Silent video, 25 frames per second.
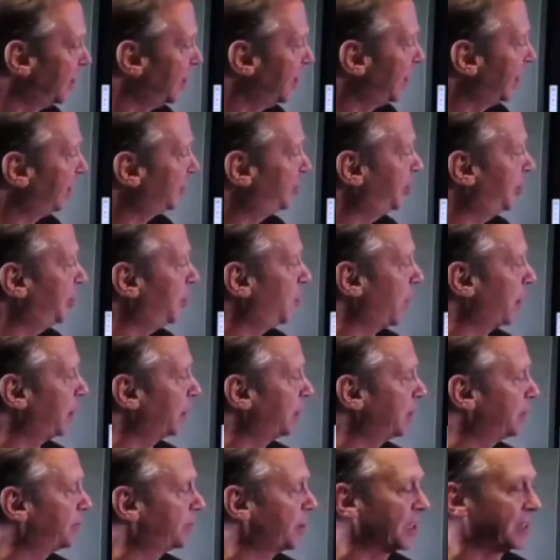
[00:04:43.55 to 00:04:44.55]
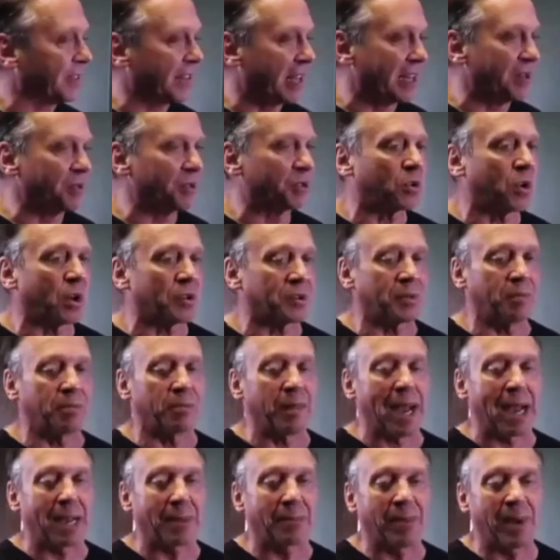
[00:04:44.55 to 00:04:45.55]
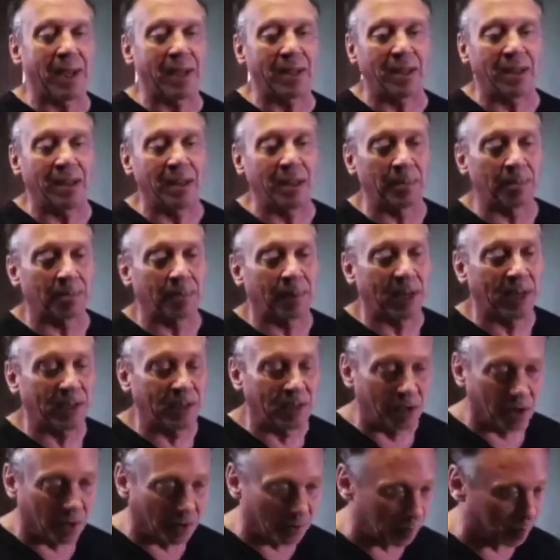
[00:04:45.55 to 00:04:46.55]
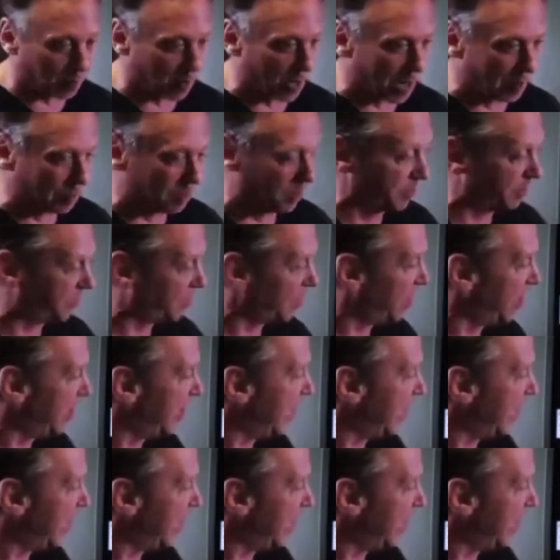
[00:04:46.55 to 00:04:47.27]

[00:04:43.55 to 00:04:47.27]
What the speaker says: And she didn't want to live like that. It was causing back pain and hip pain and other problems.